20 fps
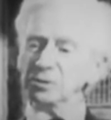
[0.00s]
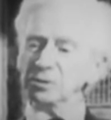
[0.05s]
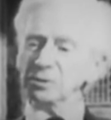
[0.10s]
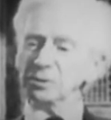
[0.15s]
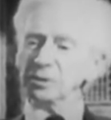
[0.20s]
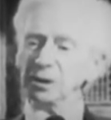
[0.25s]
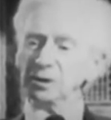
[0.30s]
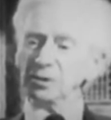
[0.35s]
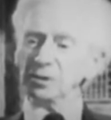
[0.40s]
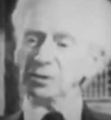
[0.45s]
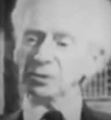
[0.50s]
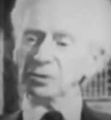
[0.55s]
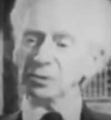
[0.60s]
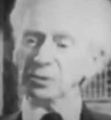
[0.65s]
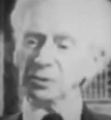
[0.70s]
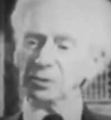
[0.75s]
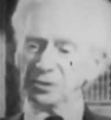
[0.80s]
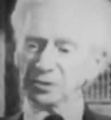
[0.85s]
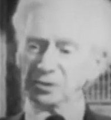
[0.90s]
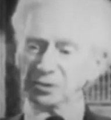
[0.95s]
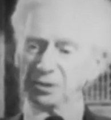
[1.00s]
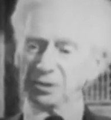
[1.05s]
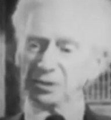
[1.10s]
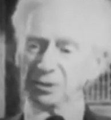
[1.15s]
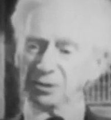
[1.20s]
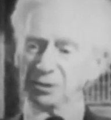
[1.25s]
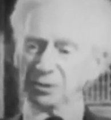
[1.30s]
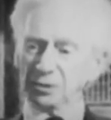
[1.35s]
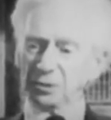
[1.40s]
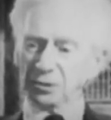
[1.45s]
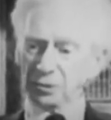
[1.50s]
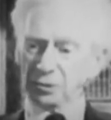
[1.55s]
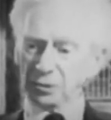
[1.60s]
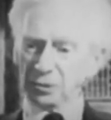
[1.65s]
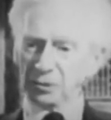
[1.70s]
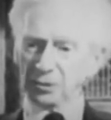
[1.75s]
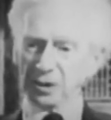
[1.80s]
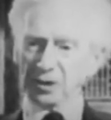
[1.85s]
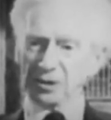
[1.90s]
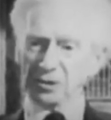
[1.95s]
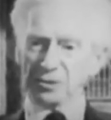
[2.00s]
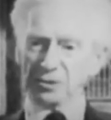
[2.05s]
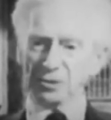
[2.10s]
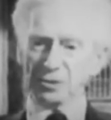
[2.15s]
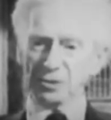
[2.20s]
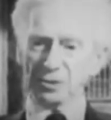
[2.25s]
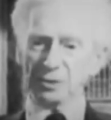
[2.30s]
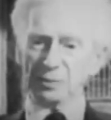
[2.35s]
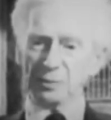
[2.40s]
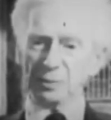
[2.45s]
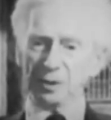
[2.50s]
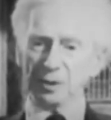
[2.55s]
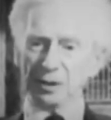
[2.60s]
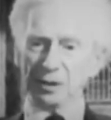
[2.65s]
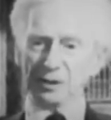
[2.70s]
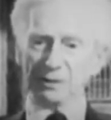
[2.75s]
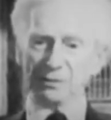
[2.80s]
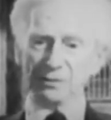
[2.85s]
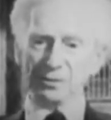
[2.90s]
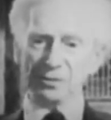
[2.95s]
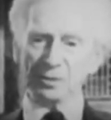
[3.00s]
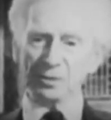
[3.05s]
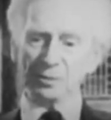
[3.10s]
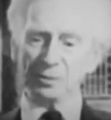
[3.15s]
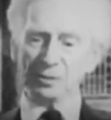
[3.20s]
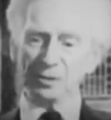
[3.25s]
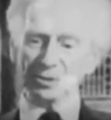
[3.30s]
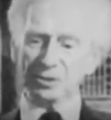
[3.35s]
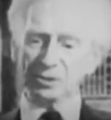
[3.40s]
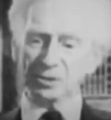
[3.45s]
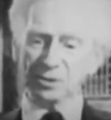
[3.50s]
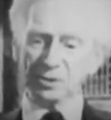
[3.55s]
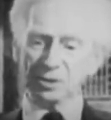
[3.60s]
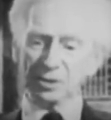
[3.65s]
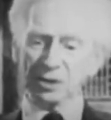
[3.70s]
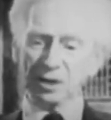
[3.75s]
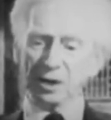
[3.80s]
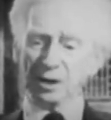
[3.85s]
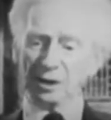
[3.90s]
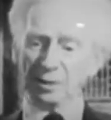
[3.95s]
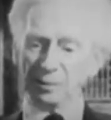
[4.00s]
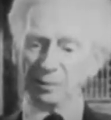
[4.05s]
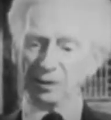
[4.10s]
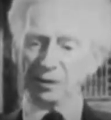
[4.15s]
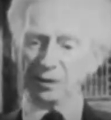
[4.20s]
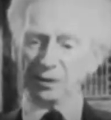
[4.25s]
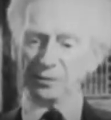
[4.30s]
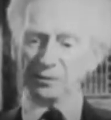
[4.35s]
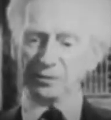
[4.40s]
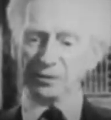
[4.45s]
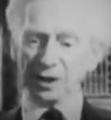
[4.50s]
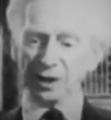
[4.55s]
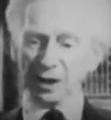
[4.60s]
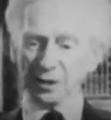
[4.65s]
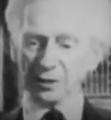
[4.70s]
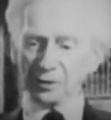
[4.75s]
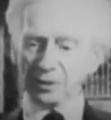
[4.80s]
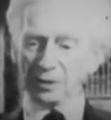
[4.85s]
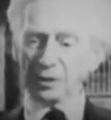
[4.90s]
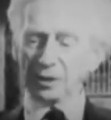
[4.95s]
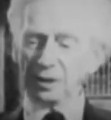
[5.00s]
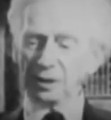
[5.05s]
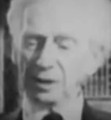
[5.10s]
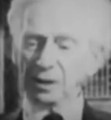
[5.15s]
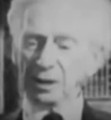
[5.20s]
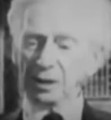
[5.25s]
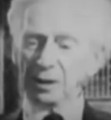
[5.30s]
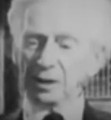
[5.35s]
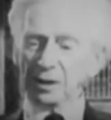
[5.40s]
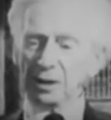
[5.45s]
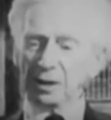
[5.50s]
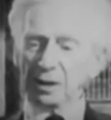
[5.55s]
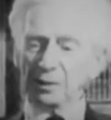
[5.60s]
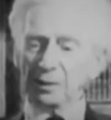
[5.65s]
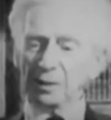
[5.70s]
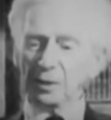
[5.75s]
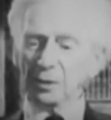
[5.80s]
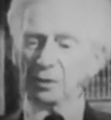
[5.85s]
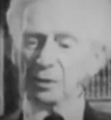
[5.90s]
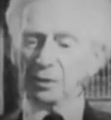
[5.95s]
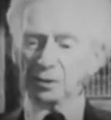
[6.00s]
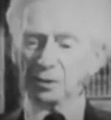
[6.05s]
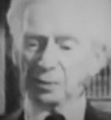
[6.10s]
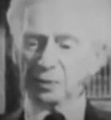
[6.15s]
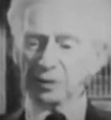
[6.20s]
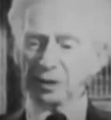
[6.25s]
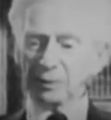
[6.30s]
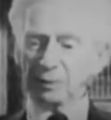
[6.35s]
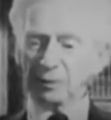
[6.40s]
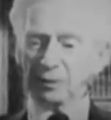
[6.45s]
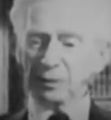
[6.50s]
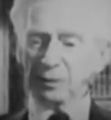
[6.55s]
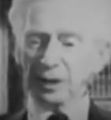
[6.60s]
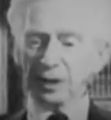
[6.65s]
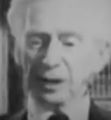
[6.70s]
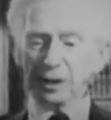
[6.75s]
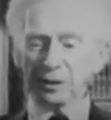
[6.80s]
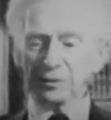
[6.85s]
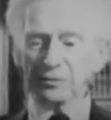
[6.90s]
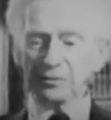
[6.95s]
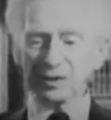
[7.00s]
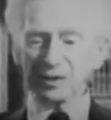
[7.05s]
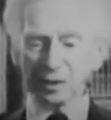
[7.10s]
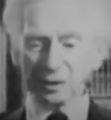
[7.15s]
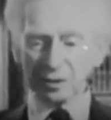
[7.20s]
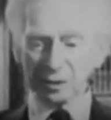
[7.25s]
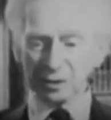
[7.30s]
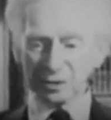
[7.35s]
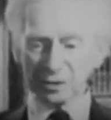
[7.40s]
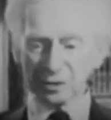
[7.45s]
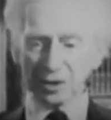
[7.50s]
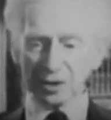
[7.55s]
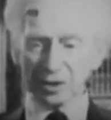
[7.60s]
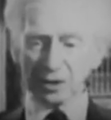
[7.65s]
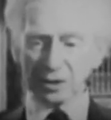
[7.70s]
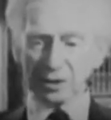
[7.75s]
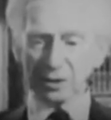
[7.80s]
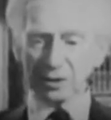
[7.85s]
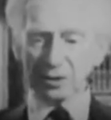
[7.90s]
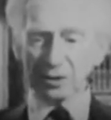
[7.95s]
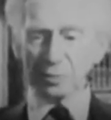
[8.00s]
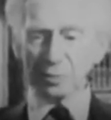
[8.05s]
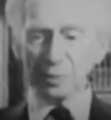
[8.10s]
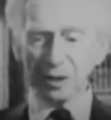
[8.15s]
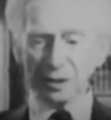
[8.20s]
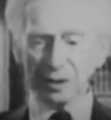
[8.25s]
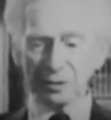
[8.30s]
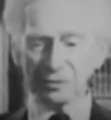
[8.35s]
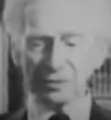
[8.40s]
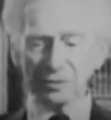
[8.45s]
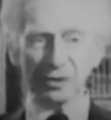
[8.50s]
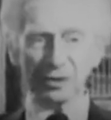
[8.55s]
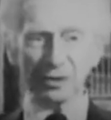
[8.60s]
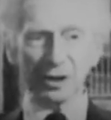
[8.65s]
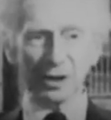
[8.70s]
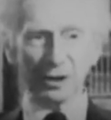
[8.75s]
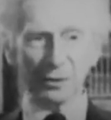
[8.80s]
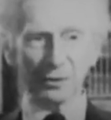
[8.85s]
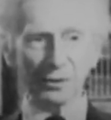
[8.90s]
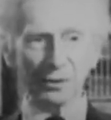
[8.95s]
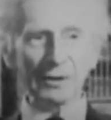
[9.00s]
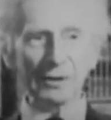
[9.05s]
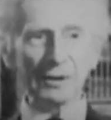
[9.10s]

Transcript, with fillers: so one ought always to hold all one's beliefs with a certain element of doubt. And one ought to be able to act vigorously in spite of the doubt.